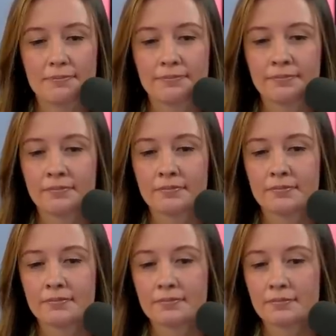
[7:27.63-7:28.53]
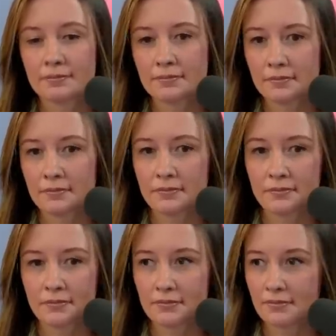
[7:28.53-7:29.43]

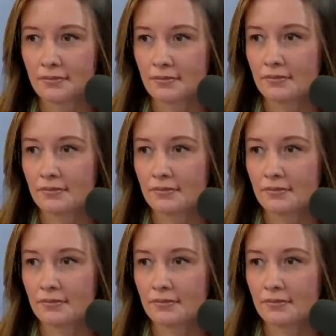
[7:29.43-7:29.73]
(silent)